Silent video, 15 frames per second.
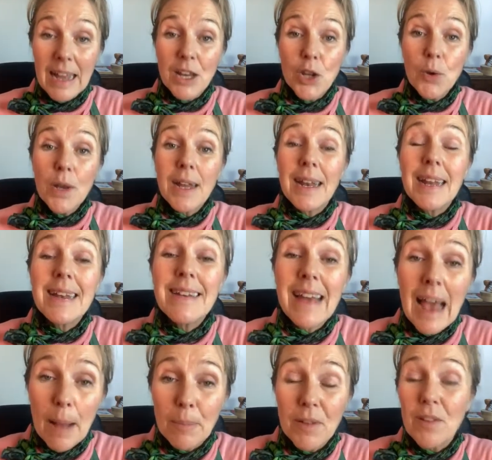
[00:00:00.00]
and you can
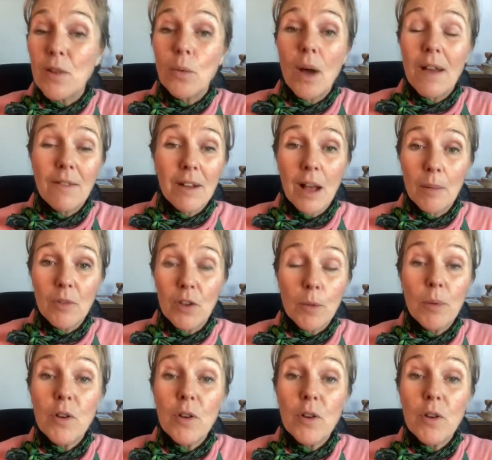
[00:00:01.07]
adapt to whatever comes at you,